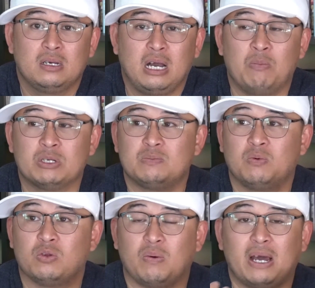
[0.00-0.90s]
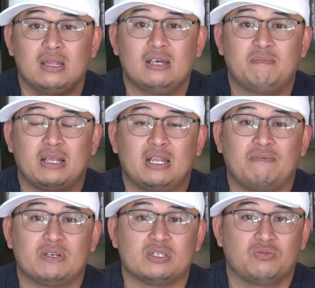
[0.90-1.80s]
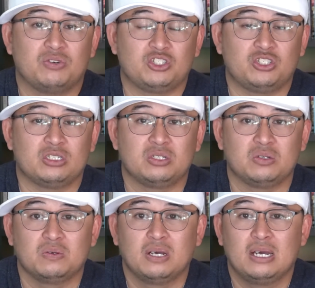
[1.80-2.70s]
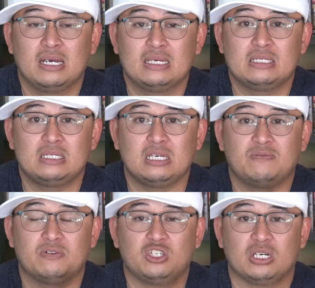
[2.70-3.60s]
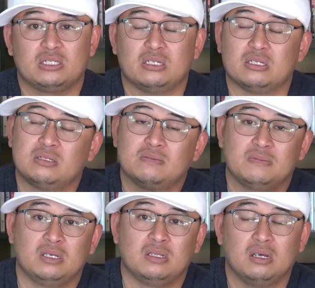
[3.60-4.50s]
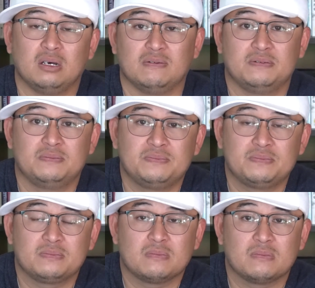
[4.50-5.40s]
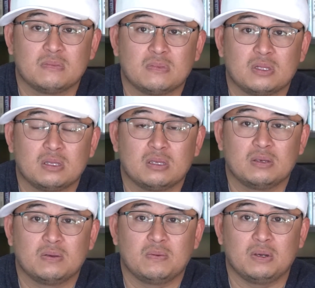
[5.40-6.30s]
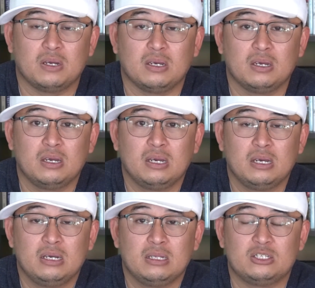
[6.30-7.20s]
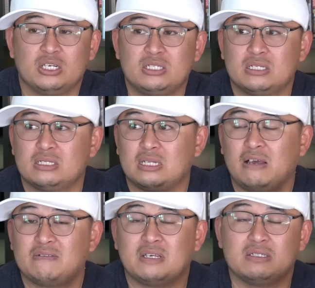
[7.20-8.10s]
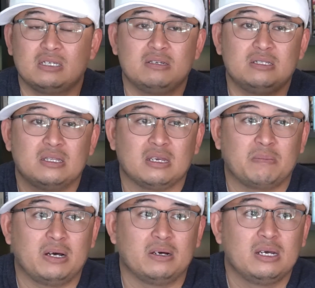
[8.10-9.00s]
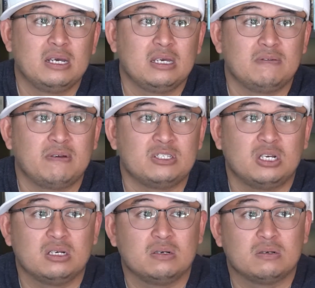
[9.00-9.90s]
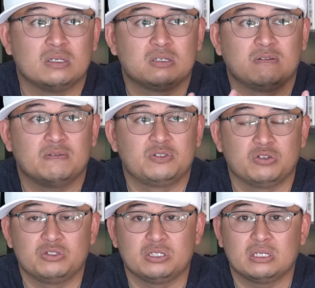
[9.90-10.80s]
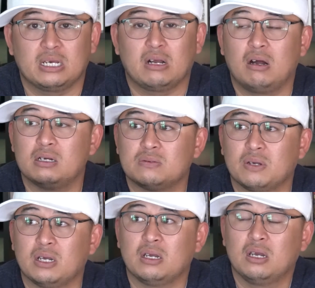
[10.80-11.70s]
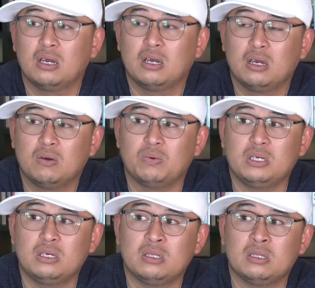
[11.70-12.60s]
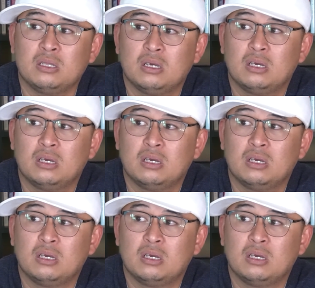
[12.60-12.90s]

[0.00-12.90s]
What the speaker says: how much more do I live my life as a Christian to seek for justice in love? Right? that justice is a lifestyle. See, here's the thing about evangelical conservative churches like ours, right? We can